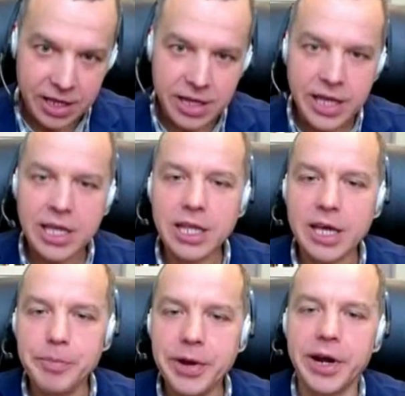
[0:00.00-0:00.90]
And I
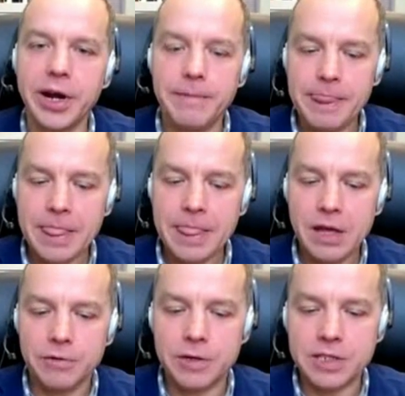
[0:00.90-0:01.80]
can compare,
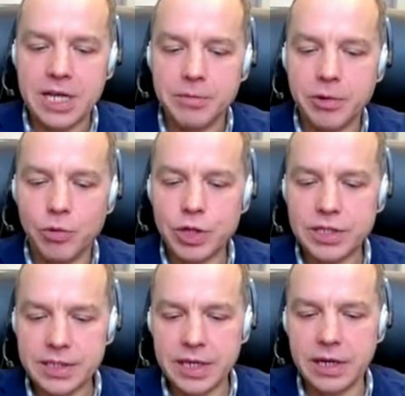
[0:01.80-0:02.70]
for example, what
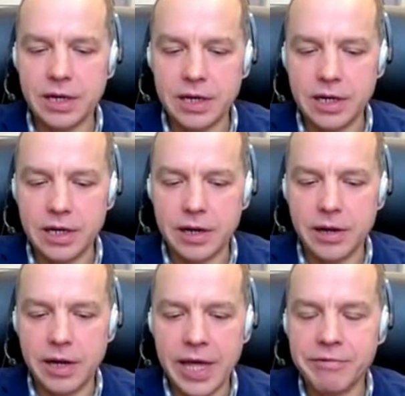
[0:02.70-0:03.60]
is the
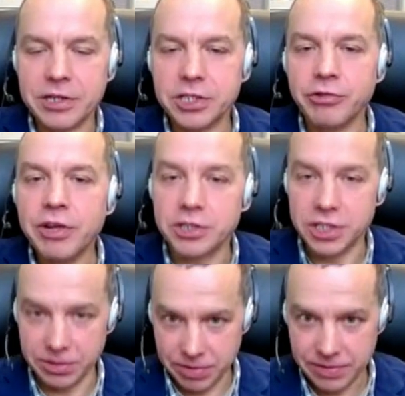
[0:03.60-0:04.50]
uh, average
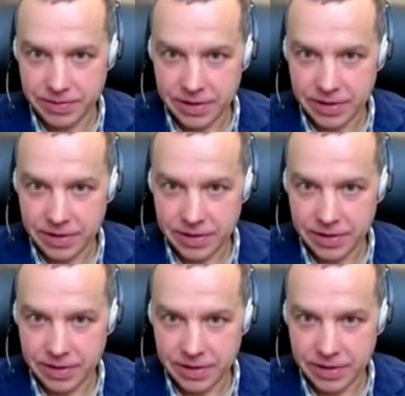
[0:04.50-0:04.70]
readership.